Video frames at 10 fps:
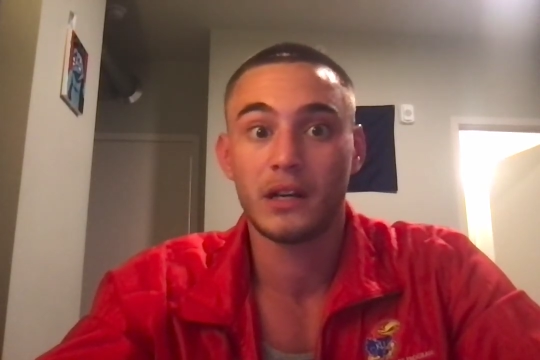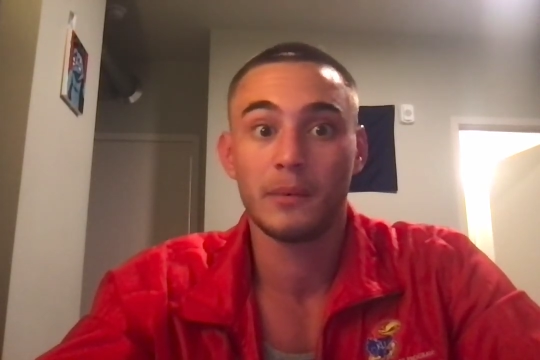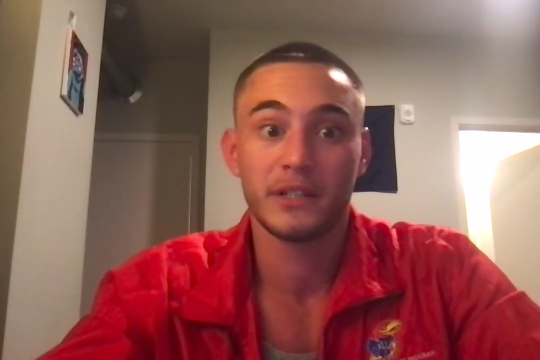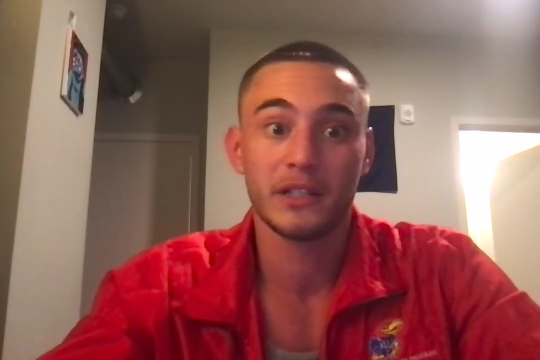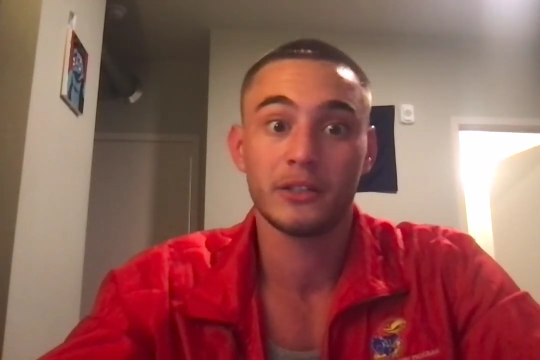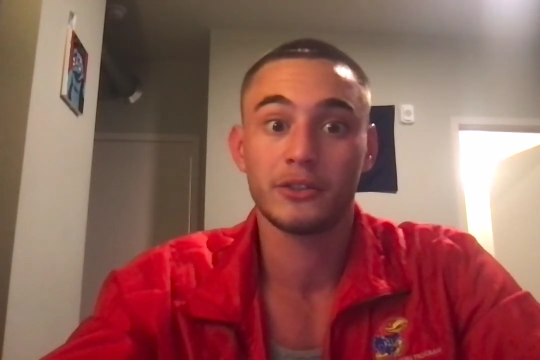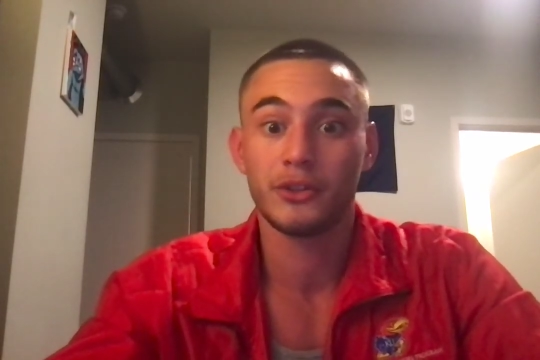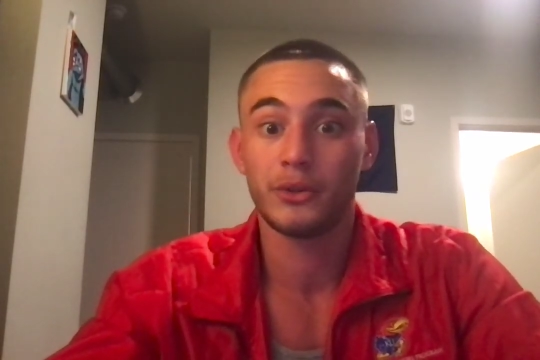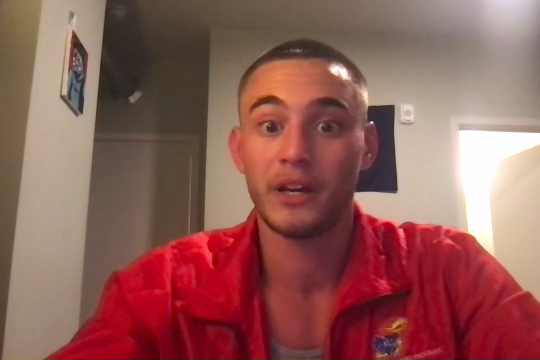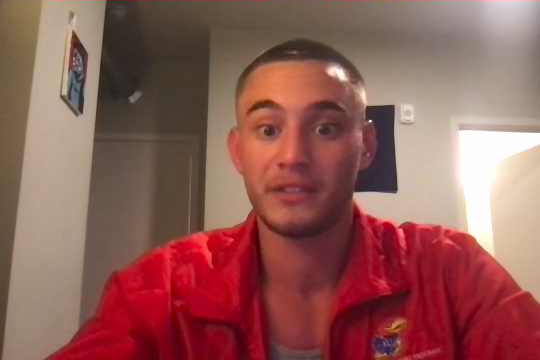up until
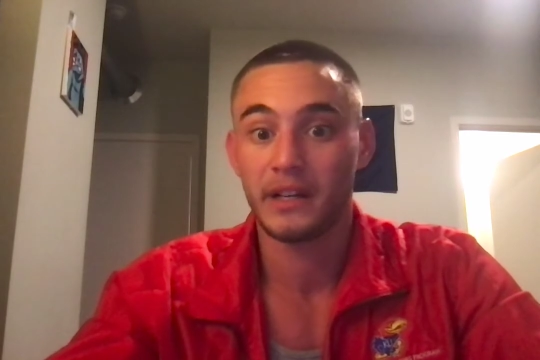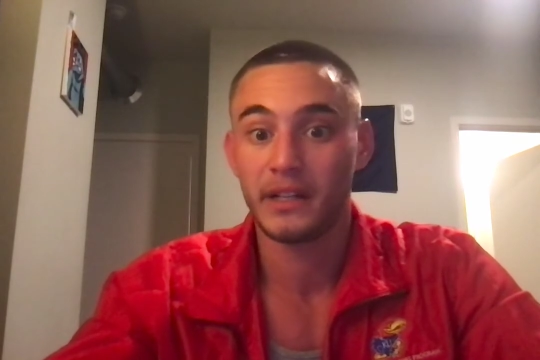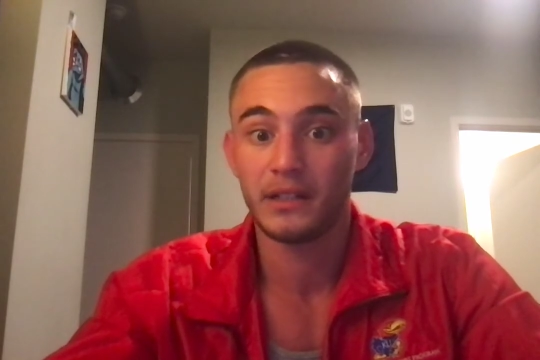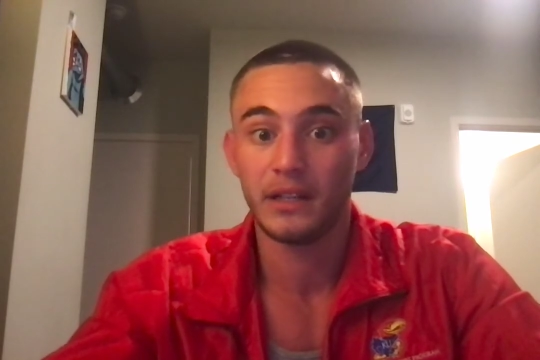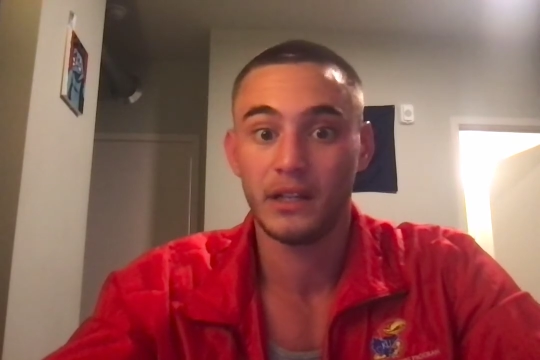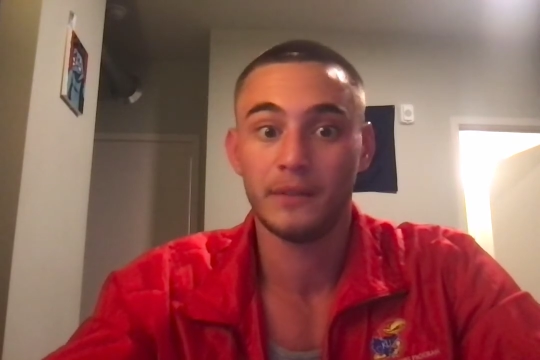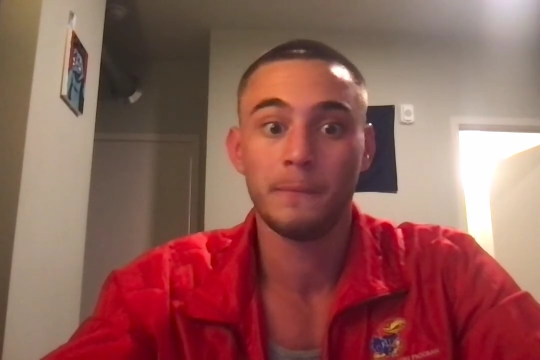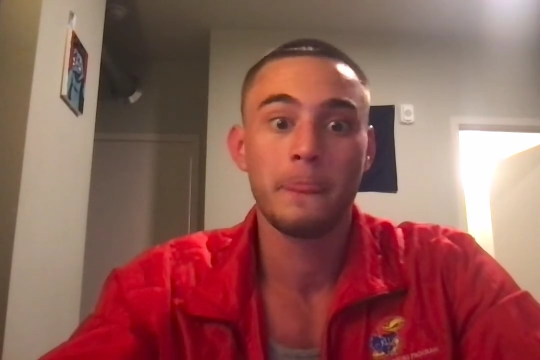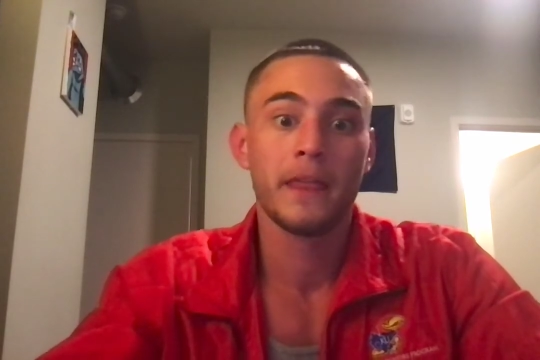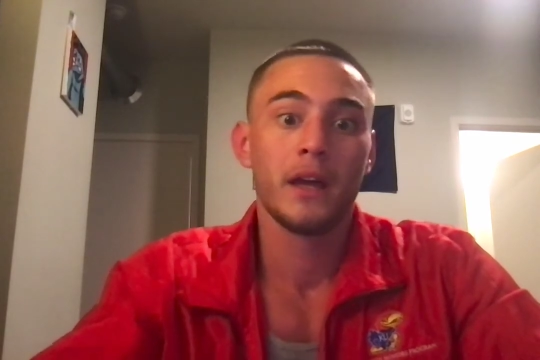2018.
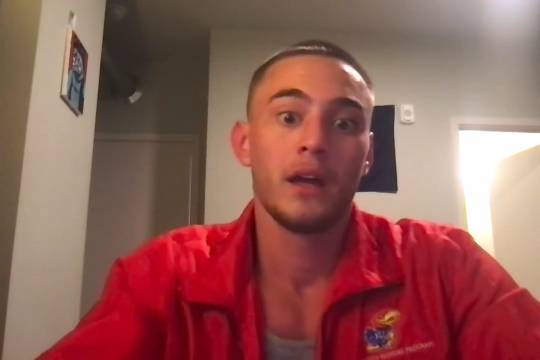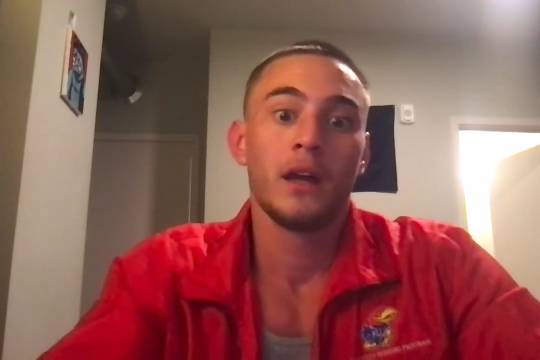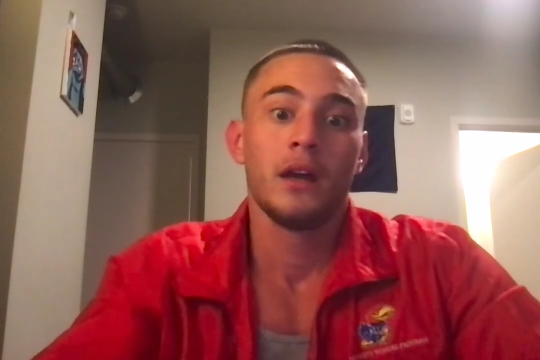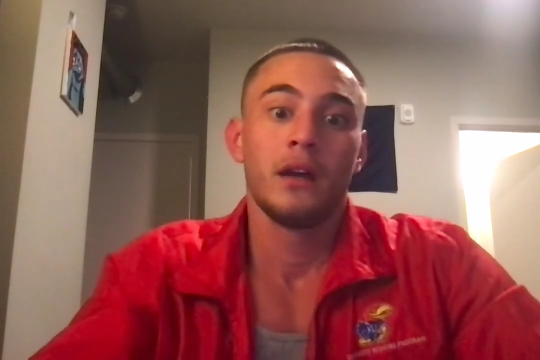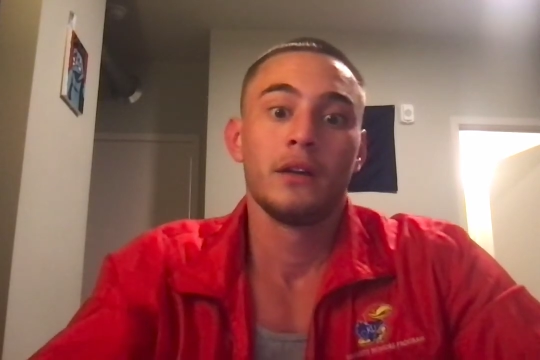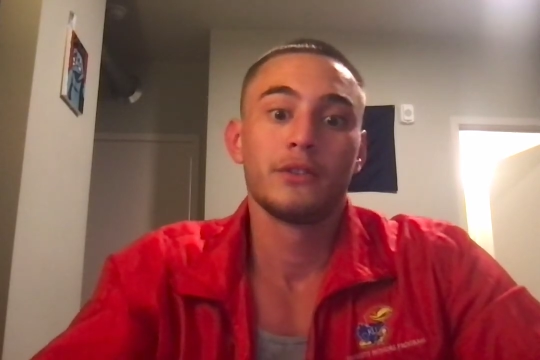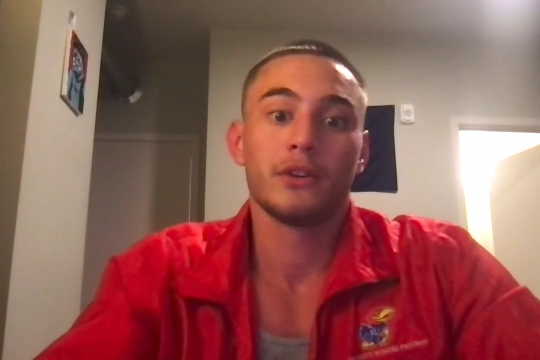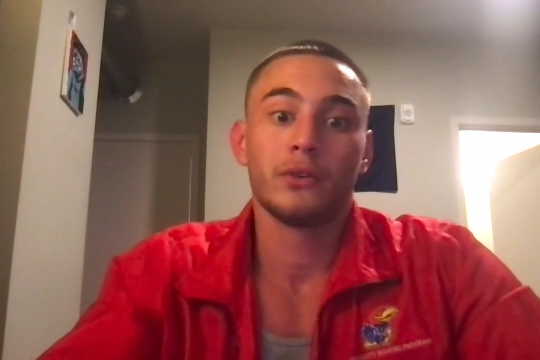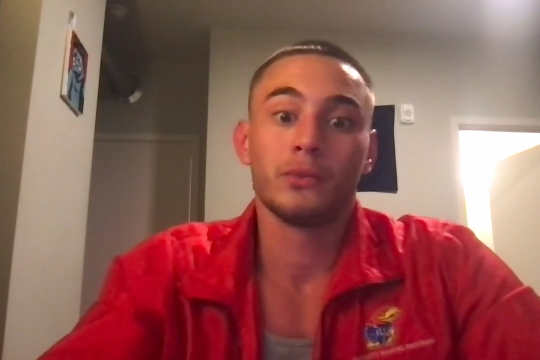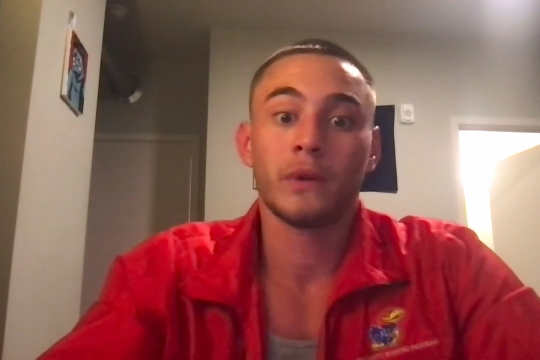
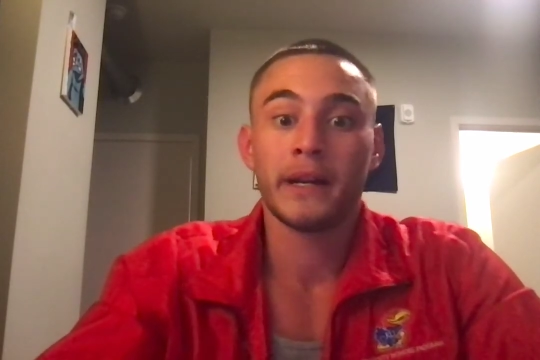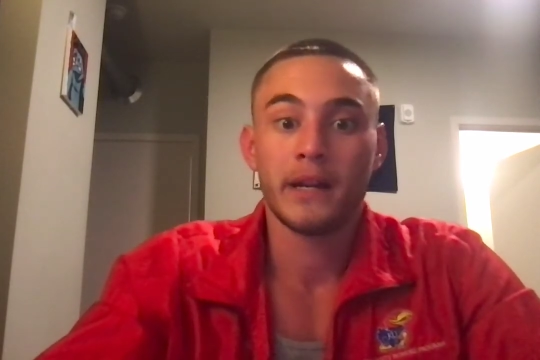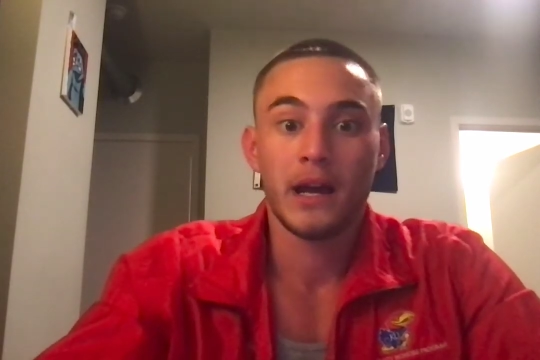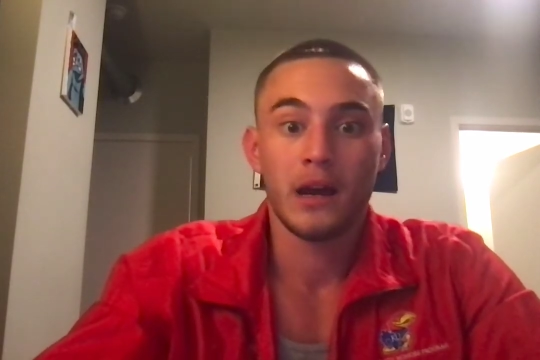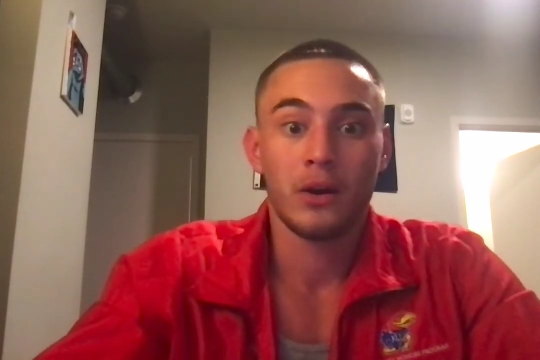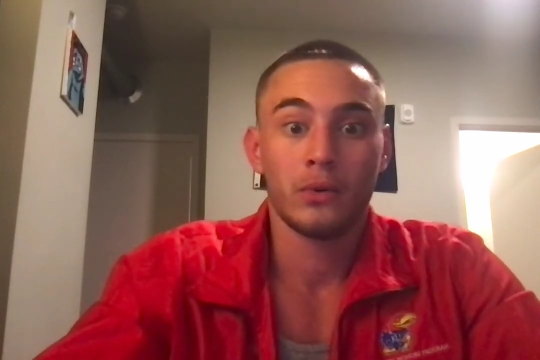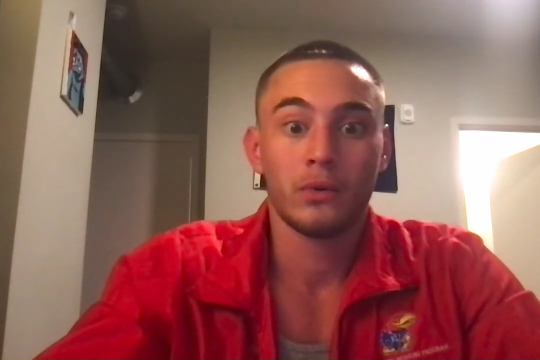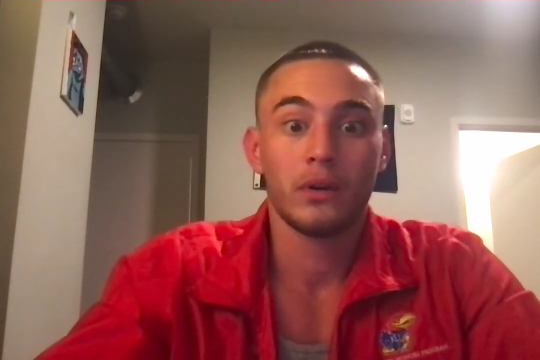So right now,